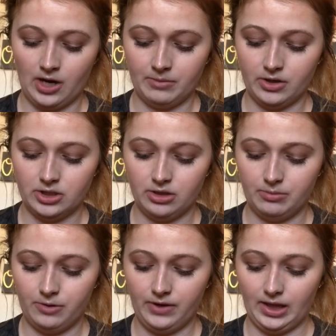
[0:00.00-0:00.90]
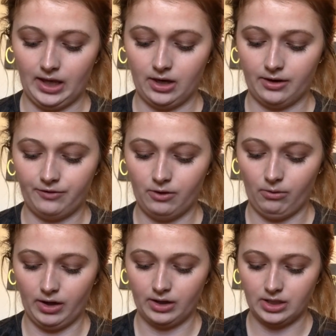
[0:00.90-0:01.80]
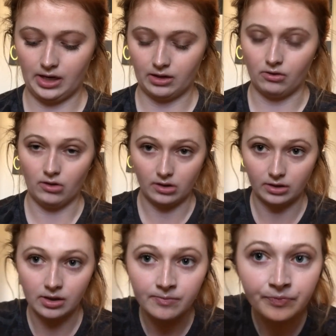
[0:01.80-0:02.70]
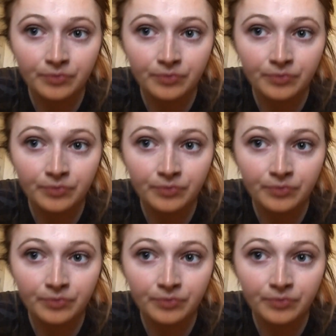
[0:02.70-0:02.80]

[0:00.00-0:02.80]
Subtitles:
I'm going to a movie later if you want to tag along.